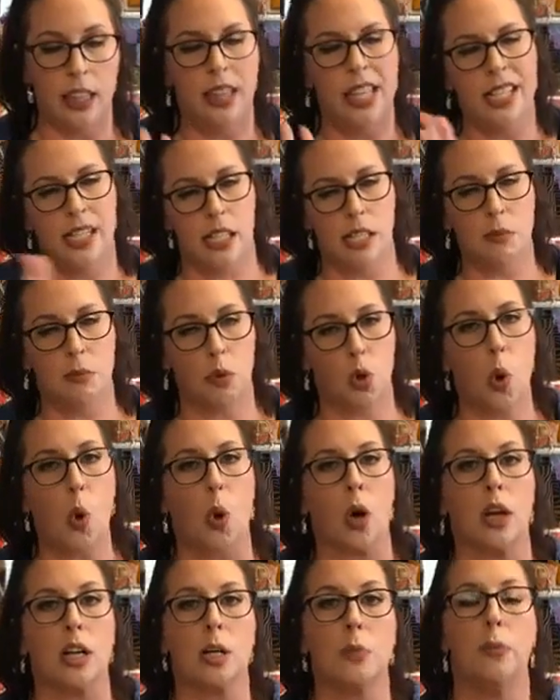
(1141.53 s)
it. And this is
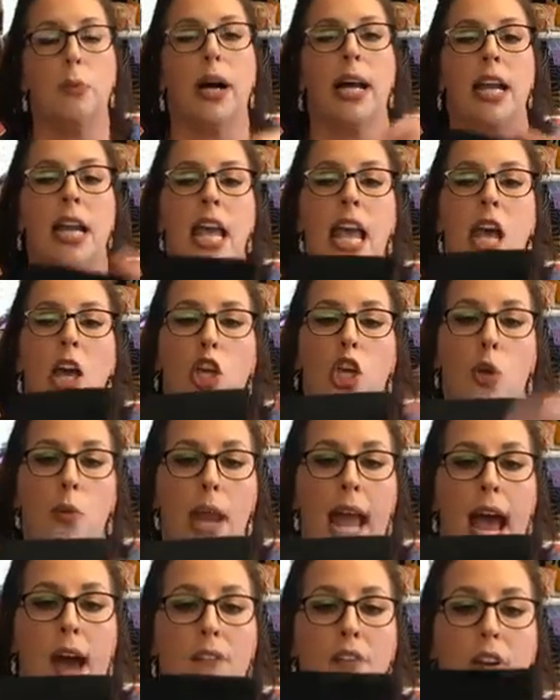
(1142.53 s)
cork, but you
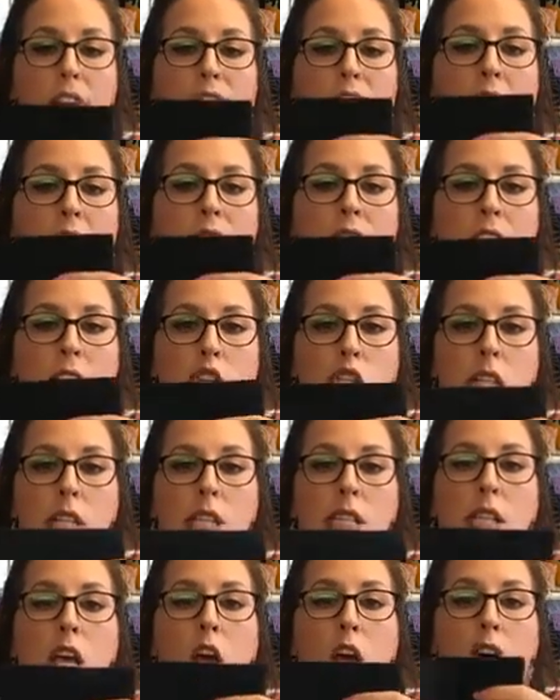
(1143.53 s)
would have your five
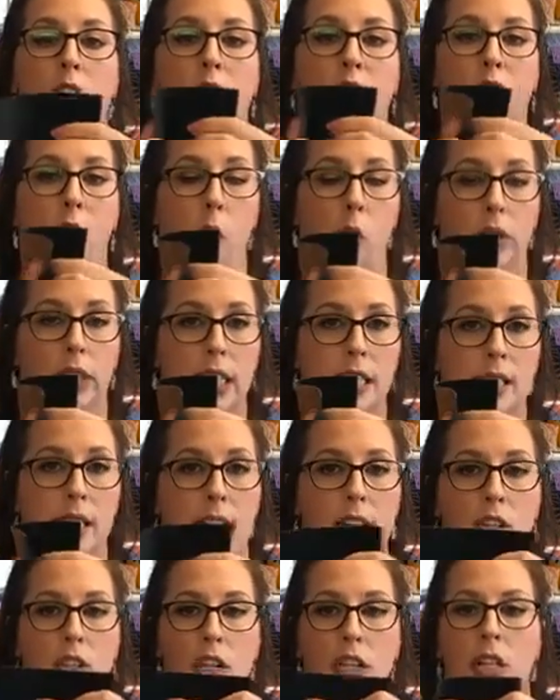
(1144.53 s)
inches, fold the
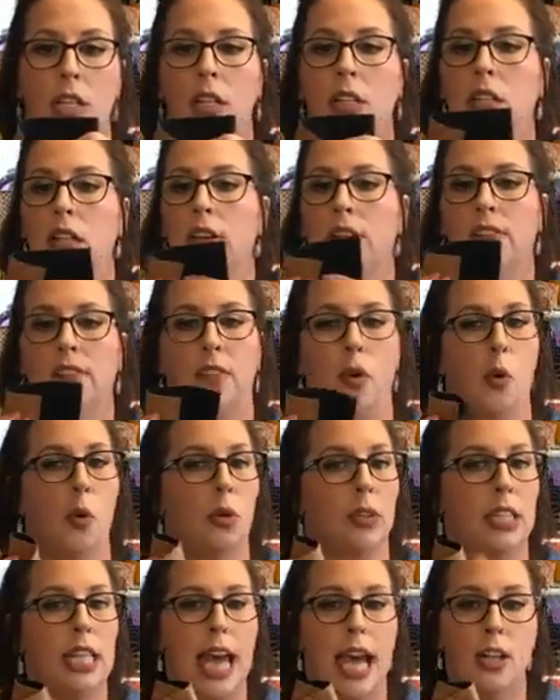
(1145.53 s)
center,
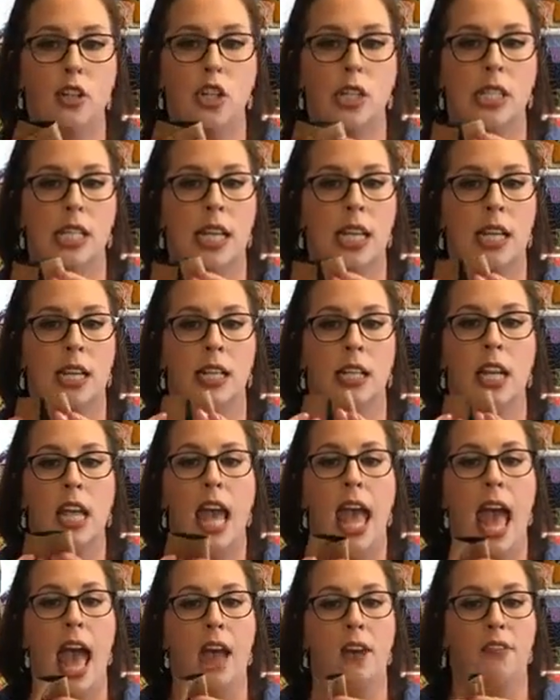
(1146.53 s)
fold the edges in,
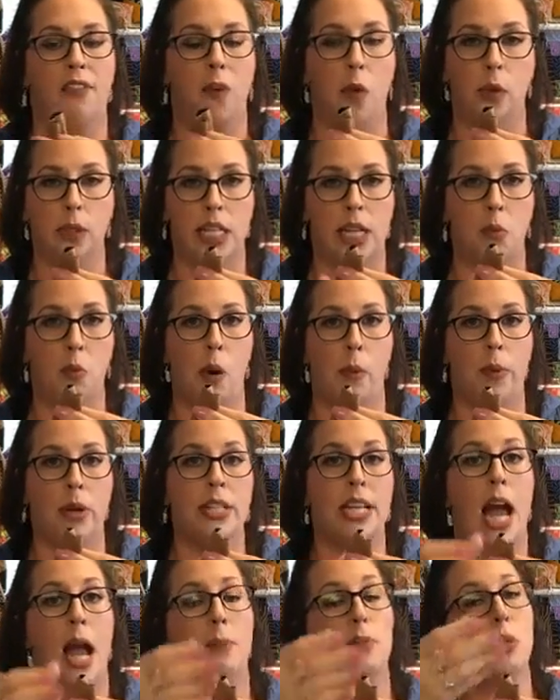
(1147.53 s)
and fold it in one
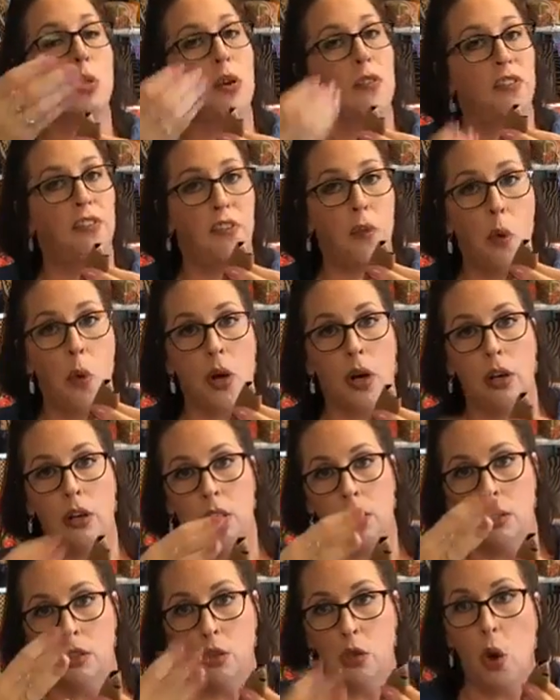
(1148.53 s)
more time. So you have
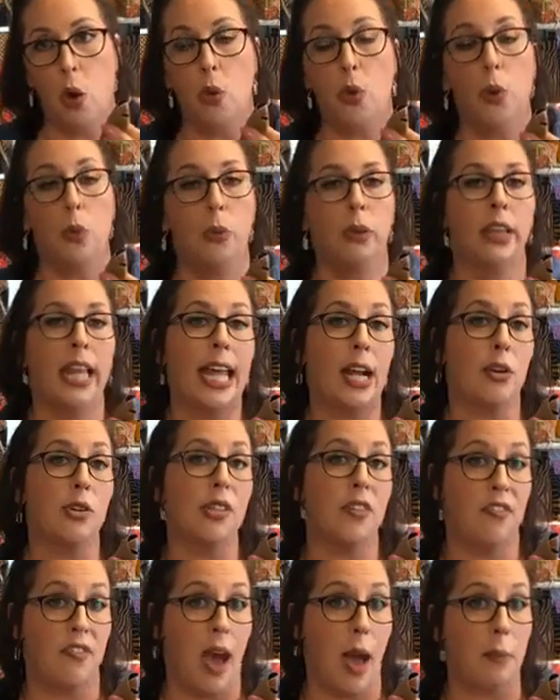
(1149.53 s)
four total
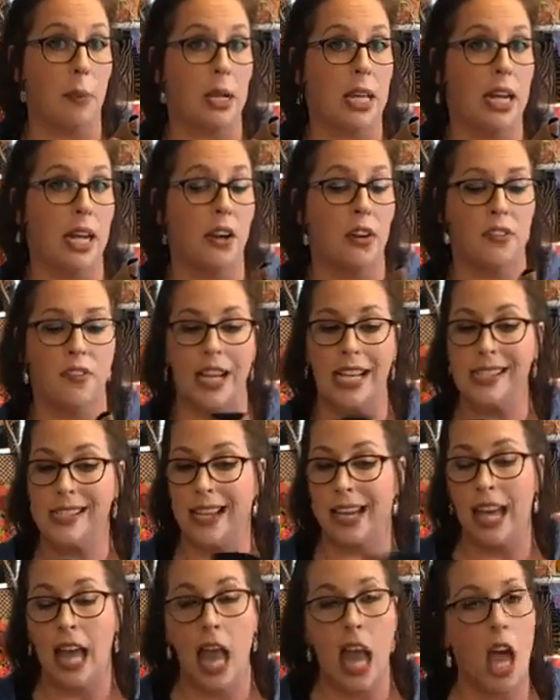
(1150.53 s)
layers of fabric and
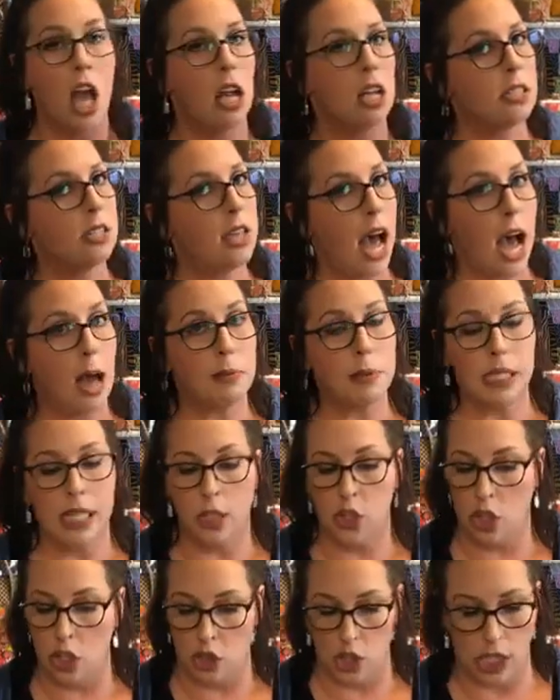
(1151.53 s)
interfacing. Top
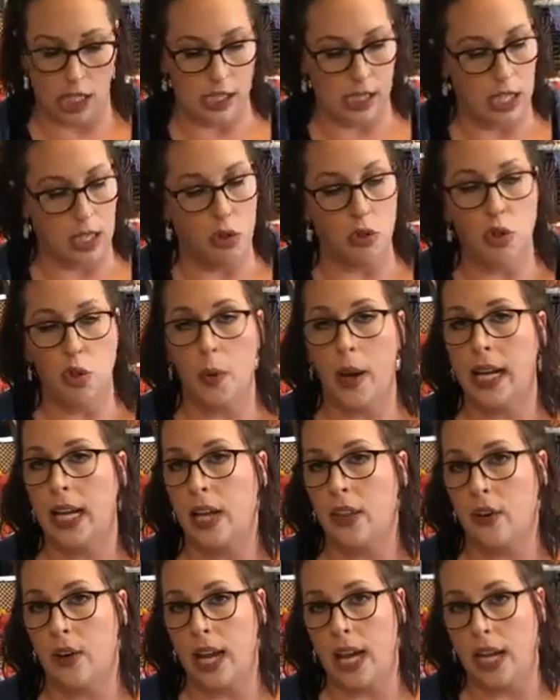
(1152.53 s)
stitch it just like you do
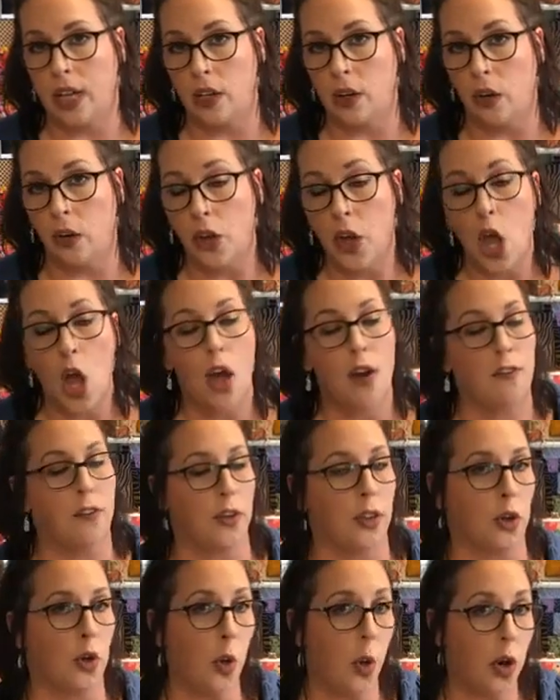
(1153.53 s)
any other handle.
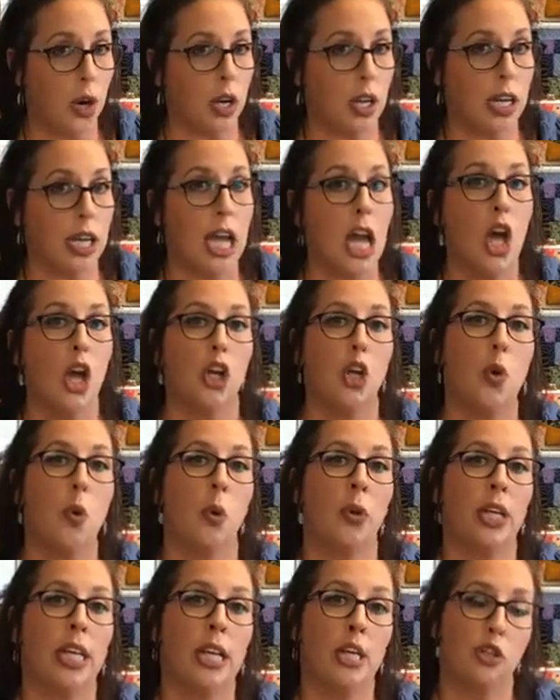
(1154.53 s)
For the cork,
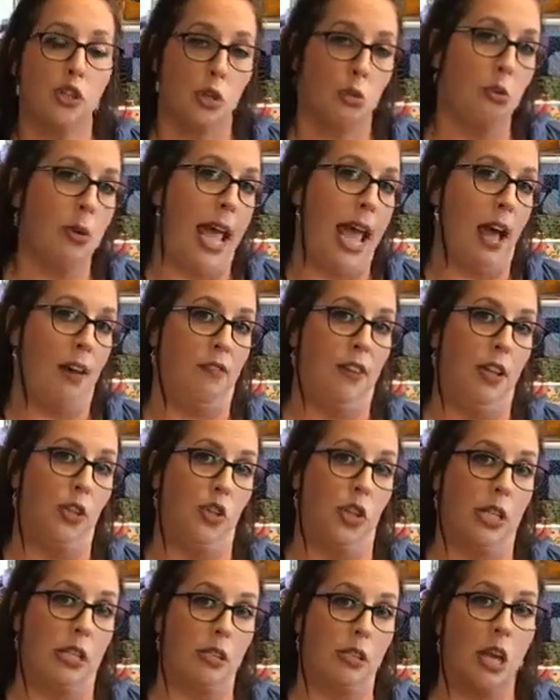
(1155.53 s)
you only need two and a half
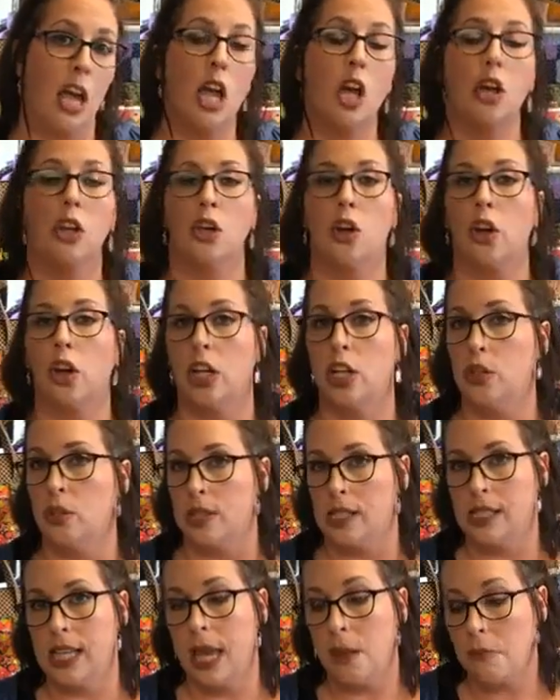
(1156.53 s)
inches. You're
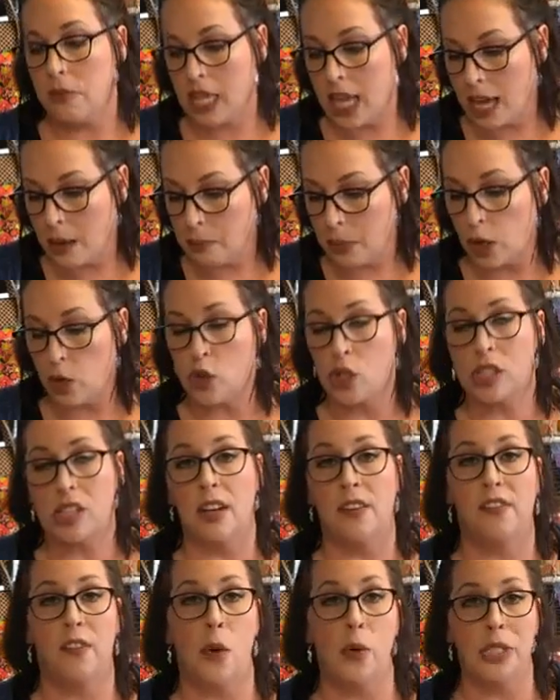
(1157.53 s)
gonna do the same thing, but you're
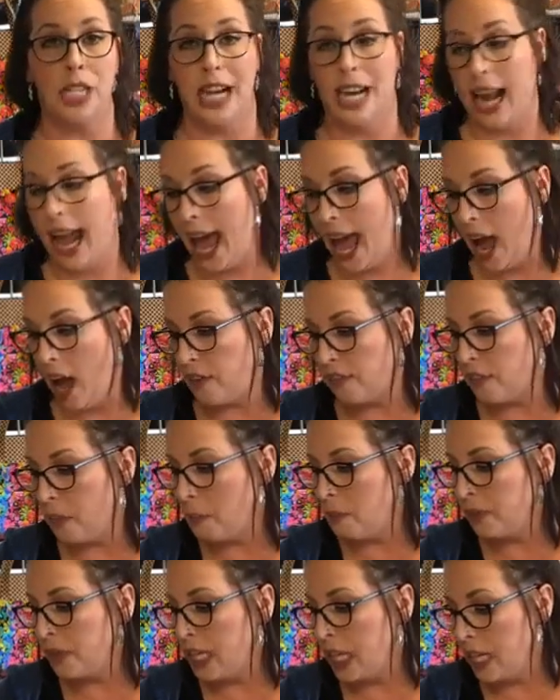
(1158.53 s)
just gonna fold it in
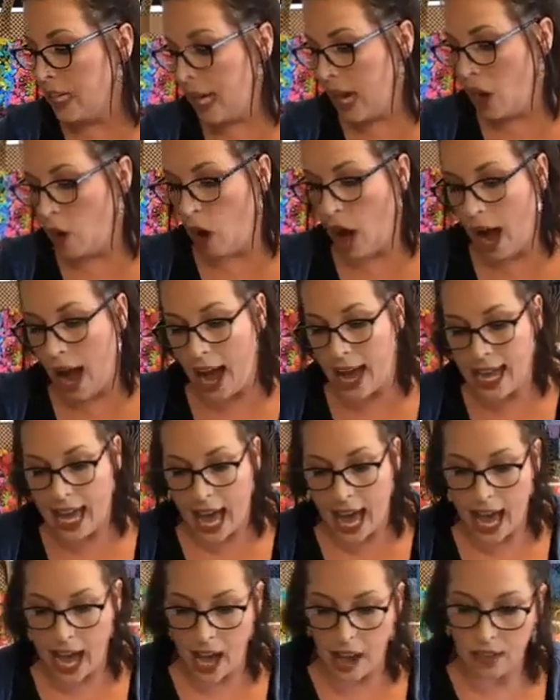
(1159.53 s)
half. Now I
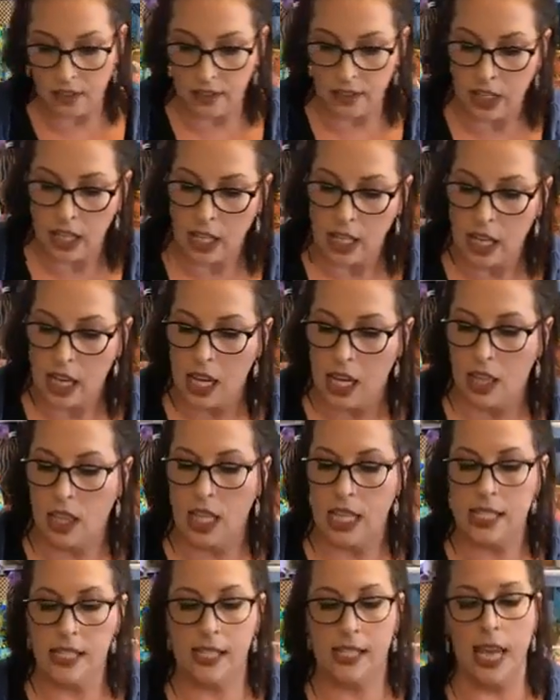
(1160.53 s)
have
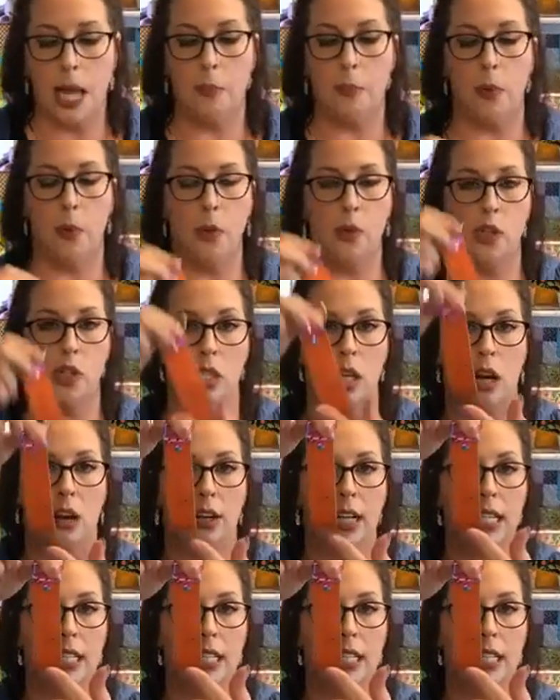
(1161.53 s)
this sample, which is